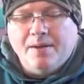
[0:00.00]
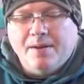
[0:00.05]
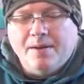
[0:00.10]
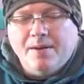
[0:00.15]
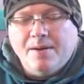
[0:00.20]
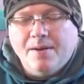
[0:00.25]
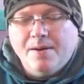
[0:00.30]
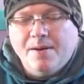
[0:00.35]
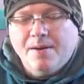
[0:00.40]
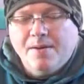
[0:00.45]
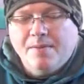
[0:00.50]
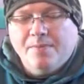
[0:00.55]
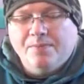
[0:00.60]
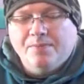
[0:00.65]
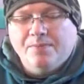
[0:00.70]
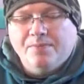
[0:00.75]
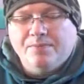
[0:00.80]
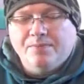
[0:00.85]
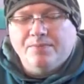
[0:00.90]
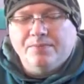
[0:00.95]

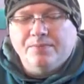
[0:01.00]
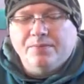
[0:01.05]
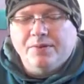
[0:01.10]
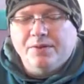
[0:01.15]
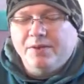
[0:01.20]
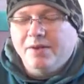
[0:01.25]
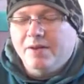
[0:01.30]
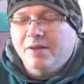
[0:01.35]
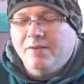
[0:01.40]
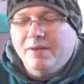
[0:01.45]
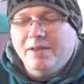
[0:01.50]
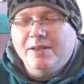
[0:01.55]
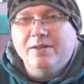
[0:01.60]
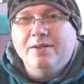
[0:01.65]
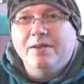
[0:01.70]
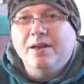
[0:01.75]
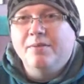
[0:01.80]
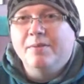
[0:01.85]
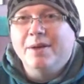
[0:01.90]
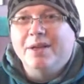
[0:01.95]
um, I don't know if they
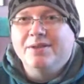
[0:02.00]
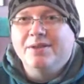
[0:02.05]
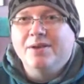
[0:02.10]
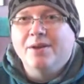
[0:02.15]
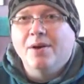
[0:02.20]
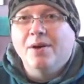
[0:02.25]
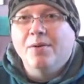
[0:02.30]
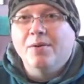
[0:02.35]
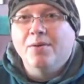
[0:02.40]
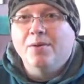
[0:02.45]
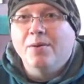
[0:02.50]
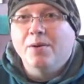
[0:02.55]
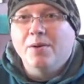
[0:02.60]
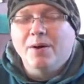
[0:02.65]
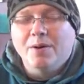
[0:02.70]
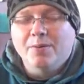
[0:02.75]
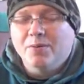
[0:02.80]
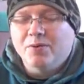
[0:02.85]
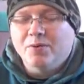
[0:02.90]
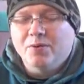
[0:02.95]
do that in Mexico or
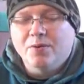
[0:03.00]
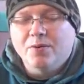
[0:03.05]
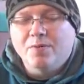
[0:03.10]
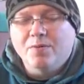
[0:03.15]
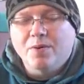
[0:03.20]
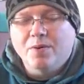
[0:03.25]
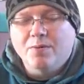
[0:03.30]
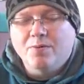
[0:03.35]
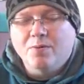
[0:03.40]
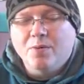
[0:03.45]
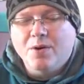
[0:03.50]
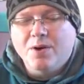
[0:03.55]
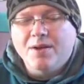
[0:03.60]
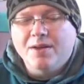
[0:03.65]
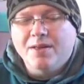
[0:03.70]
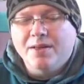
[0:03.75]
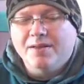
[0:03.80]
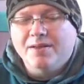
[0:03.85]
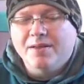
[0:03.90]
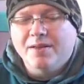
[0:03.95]
not, I'm not sure what
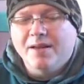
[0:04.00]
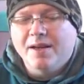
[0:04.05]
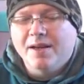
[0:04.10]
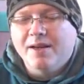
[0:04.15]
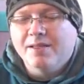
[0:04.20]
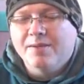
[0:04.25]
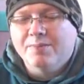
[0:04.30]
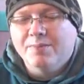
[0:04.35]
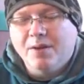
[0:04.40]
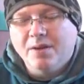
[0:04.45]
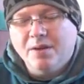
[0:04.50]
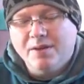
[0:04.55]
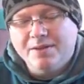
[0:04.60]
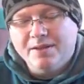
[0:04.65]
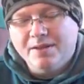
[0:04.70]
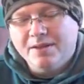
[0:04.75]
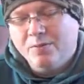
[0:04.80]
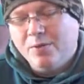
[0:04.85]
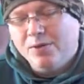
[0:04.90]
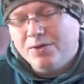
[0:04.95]
why that's the case, but like I
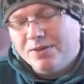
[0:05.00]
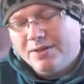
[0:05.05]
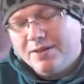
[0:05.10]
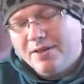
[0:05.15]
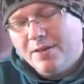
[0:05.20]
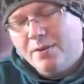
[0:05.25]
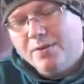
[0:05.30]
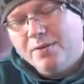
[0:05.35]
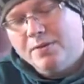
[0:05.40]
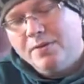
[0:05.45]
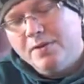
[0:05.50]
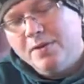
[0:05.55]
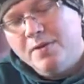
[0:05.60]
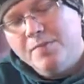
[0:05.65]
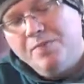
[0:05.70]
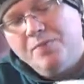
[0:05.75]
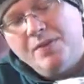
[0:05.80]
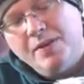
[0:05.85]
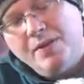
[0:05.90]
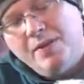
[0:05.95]
said, it was sealed,
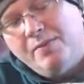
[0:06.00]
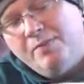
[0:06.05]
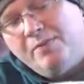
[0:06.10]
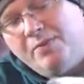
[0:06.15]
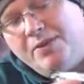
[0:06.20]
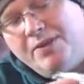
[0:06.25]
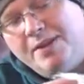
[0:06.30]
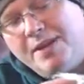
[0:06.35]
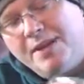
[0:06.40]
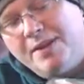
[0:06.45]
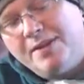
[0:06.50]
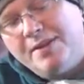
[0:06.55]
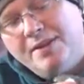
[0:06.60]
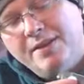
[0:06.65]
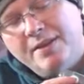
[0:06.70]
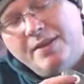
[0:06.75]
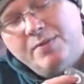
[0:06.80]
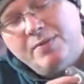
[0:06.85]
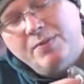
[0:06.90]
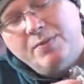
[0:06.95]
um, the Sega
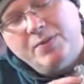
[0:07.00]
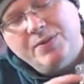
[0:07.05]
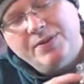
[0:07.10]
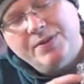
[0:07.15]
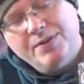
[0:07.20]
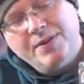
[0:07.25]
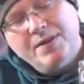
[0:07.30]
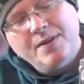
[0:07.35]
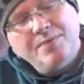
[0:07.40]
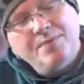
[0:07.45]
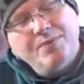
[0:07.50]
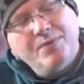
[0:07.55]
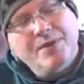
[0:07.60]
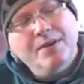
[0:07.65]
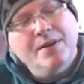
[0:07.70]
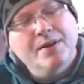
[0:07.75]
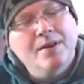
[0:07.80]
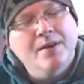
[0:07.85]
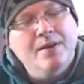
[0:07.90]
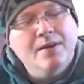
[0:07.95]
sticker was um,
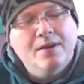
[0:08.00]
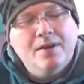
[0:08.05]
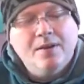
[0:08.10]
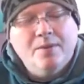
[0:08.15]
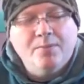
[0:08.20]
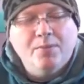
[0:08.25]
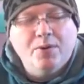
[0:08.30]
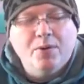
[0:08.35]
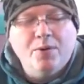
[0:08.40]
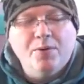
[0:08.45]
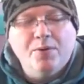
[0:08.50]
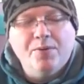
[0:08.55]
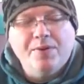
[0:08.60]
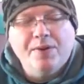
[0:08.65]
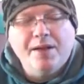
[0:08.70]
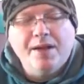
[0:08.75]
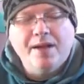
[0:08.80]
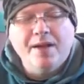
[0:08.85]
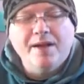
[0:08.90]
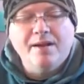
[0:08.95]
put on
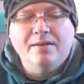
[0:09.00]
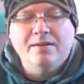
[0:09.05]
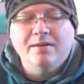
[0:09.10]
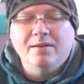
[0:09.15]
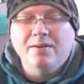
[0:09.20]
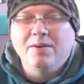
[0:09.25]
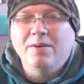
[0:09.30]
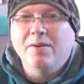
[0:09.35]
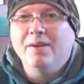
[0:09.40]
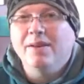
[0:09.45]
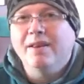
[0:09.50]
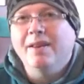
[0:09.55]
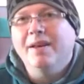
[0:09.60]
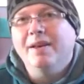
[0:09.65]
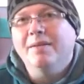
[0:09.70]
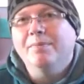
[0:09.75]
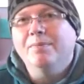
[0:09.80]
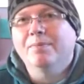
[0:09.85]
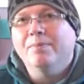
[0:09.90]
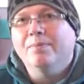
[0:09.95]
there, I know they
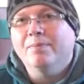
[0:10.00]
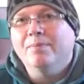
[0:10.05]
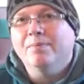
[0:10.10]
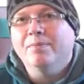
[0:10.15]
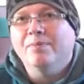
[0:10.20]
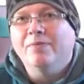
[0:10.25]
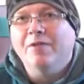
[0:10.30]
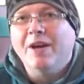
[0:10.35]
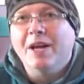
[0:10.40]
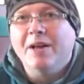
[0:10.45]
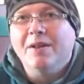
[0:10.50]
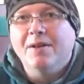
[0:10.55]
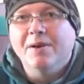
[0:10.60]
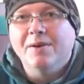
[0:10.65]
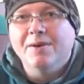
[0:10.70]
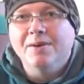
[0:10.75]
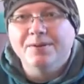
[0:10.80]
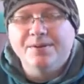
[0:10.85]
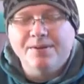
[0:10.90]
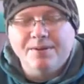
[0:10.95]
can break
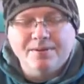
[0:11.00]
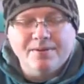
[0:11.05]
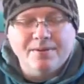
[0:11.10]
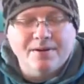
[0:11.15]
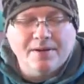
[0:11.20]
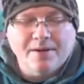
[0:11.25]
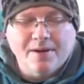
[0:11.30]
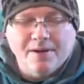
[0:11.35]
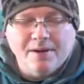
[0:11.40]
those and